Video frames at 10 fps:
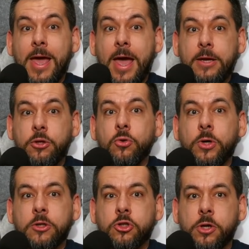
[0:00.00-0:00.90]
and you
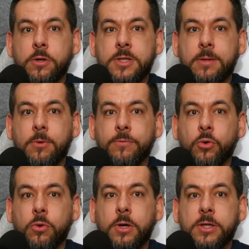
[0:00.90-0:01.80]
can share some of
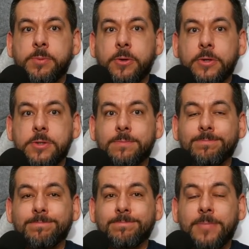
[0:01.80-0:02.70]
your experience.
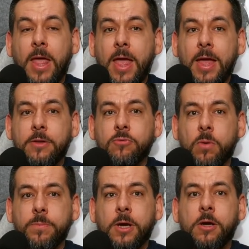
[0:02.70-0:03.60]

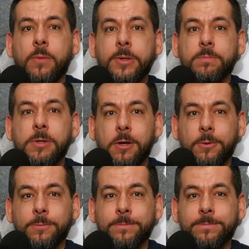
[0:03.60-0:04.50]
Drop me a comment below.